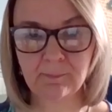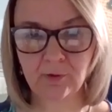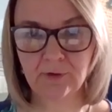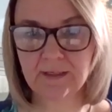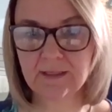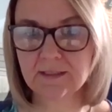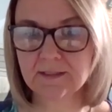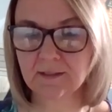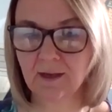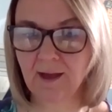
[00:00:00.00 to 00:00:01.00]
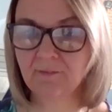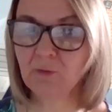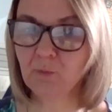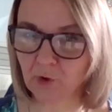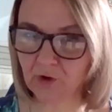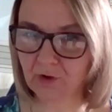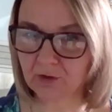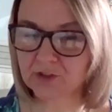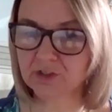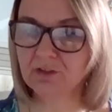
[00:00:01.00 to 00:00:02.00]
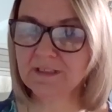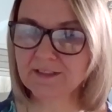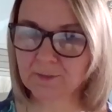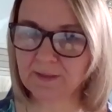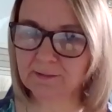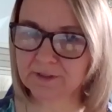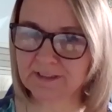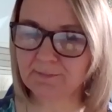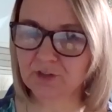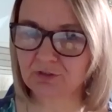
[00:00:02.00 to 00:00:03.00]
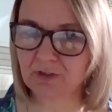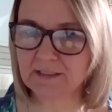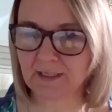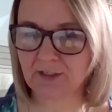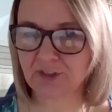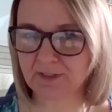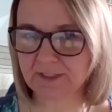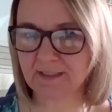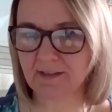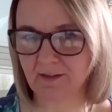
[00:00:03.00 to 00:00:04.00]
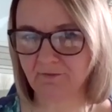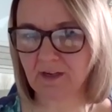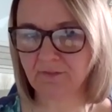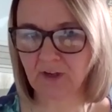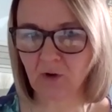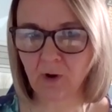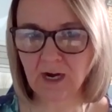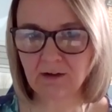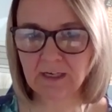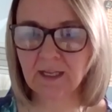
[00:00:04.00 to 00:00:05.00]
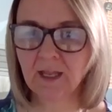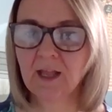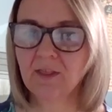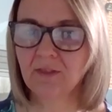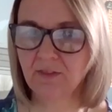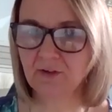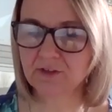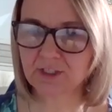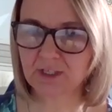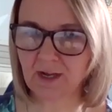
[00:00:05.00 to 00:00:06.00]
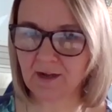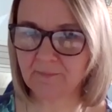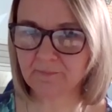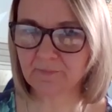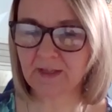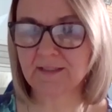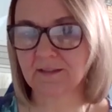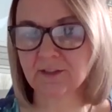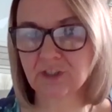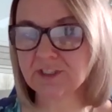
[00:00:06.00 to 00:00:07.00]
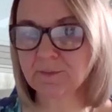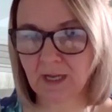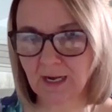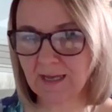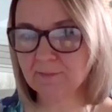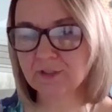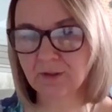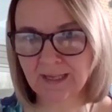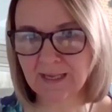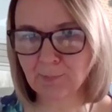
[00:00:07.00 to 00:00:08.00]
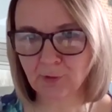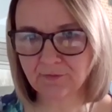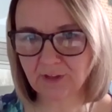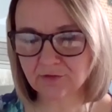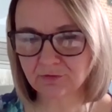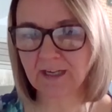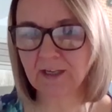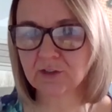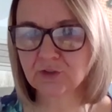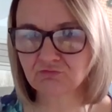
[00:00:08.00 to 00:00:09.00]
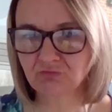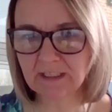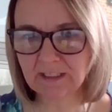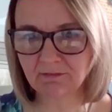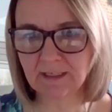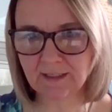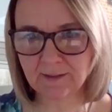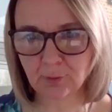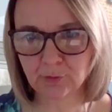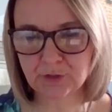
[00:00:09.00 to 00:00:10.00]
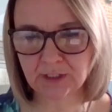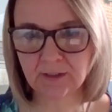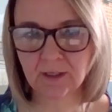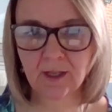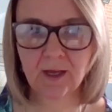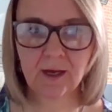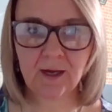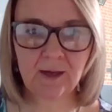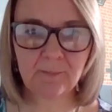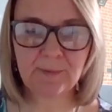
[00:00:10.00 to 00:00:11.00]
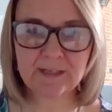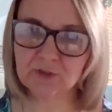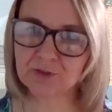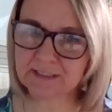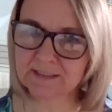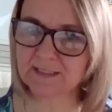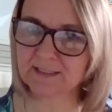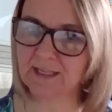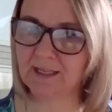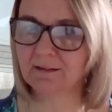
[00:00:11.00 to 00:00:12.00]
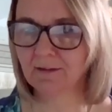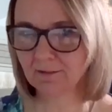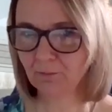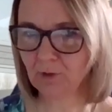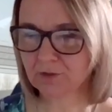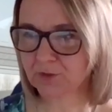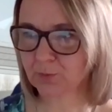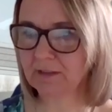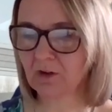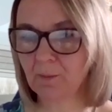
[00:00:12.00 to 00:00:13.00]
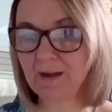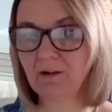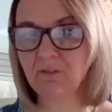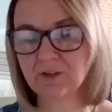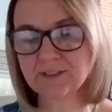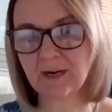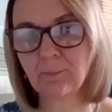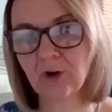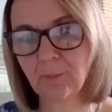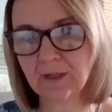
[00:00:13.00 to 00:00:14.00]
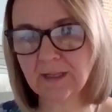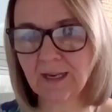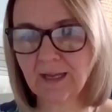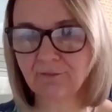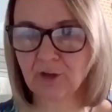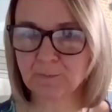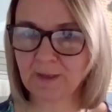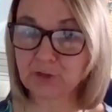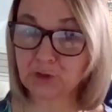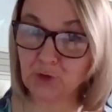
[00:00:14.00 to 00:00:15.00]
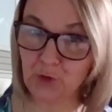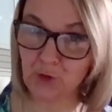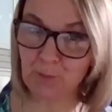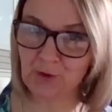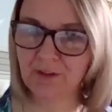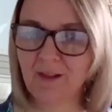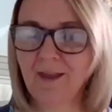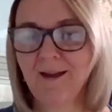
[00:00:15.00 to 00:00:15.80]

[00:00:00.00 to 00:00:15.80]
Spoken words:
employees haven't worked, you need to be able to demonstrate to HMRC in the event of inquiry that it's a legitimate claim. So keep all of those records, really, really important. It'd be interesting to see once we come out of lockdown properly and life goes back to normal,